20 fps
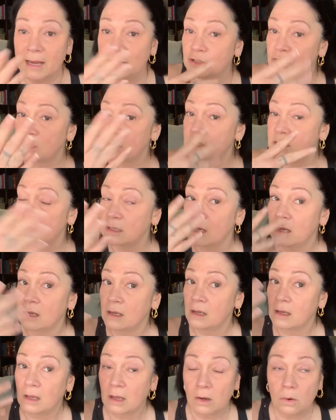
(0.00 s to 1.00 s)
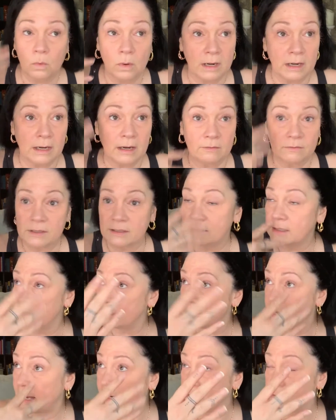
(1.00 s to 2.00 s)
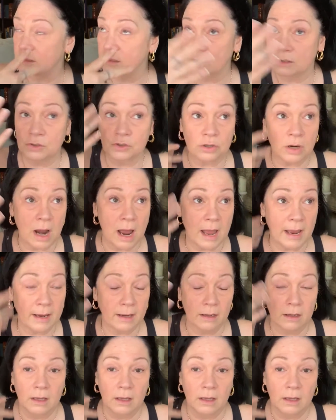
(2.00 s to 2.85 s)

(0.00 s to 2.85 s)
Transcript: I just want to give this a second to dry.